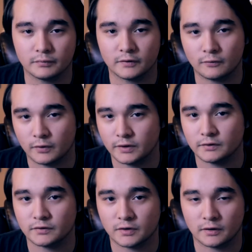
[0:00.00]
before you
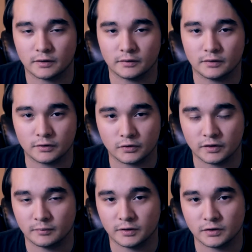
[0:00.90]
can start your
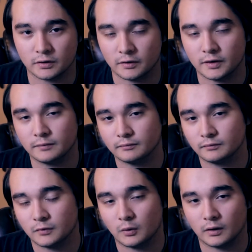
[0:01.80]
treatment journey
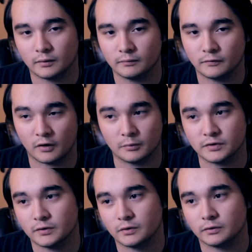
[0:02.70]
or
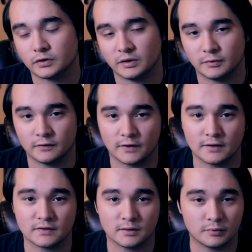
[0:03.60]
pharmaceutical treatment, if
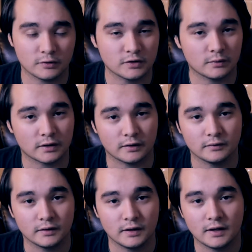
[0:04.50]
that's the approach you want to go.
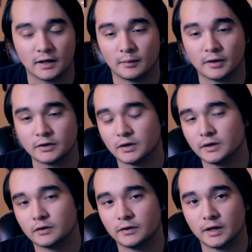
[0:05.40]
And I'm not
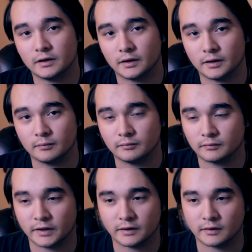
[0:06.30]
trying to create a
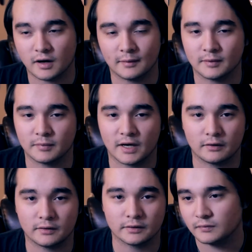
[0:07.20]
comment
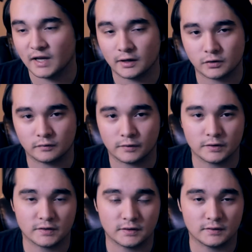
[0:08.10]
battle on natural
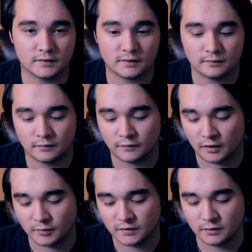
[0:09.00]
versus
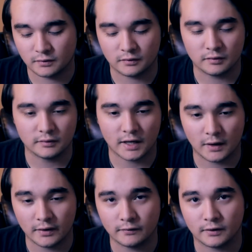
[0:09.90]
pharmaceutical.
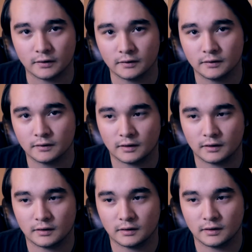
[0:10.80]
However,
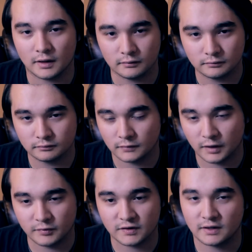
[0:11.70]
yeah,
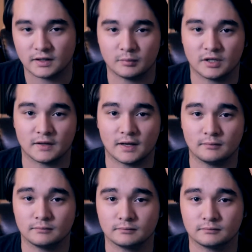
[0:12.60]
I'm just going to keep it at that.
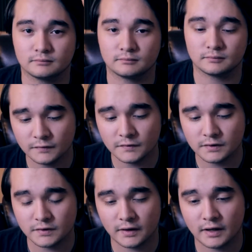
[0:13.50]

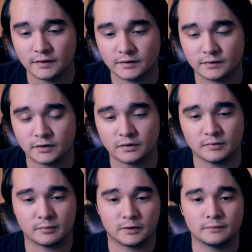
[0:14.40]
So guys, just
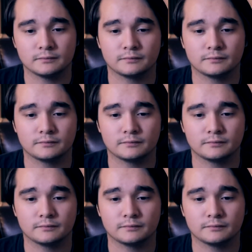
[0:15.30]
remember,